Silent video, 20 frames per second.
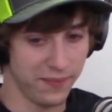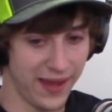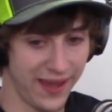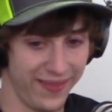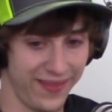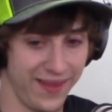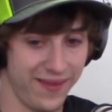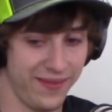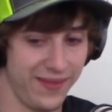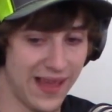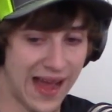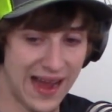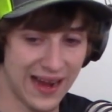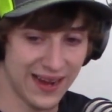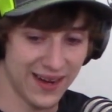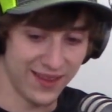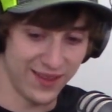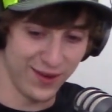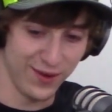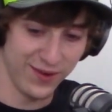Man, that, I
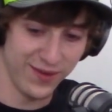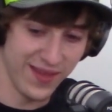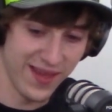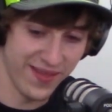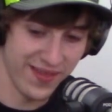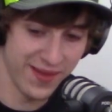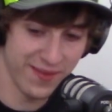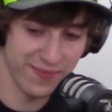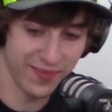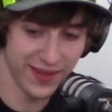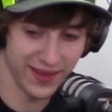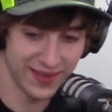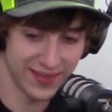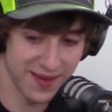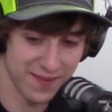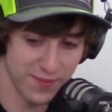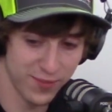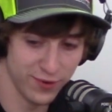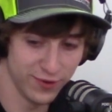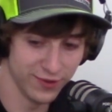gotta turn that, that. Like
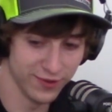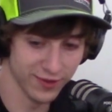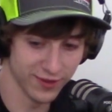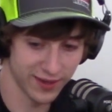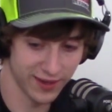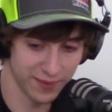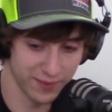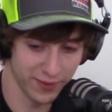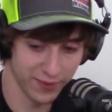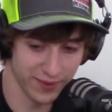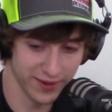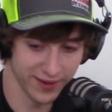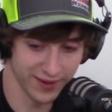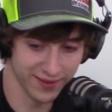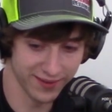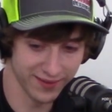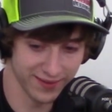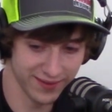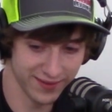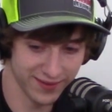that boot is looking at me
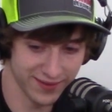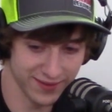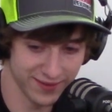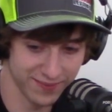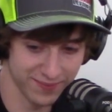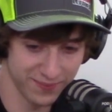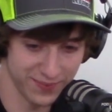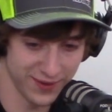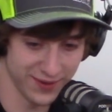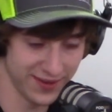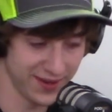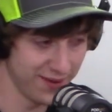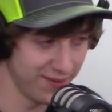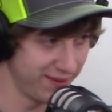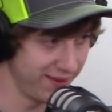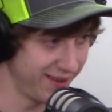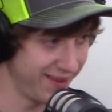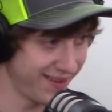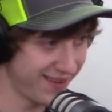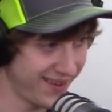weird. Let's just put it that way.
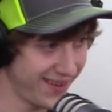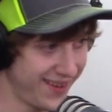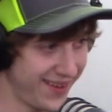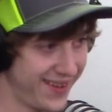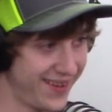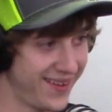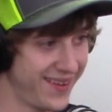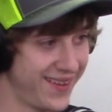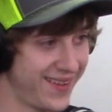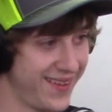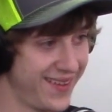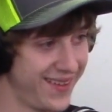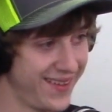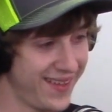Okay.